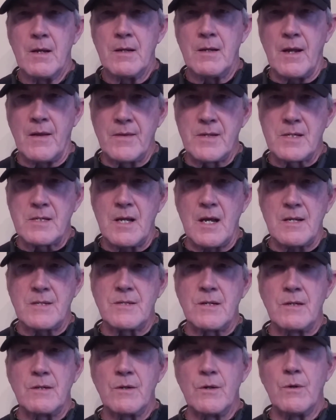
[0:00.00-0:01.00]
Now, this has
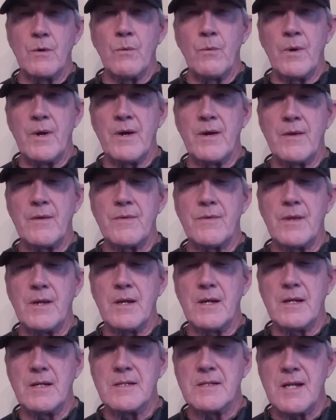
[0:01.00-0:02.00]
to do with
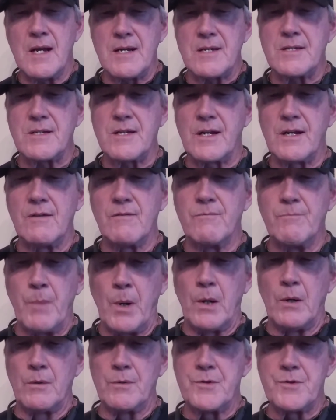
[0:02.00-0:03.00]
the testing of
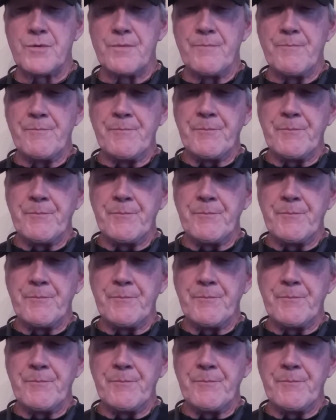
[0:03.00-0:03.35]
bolts.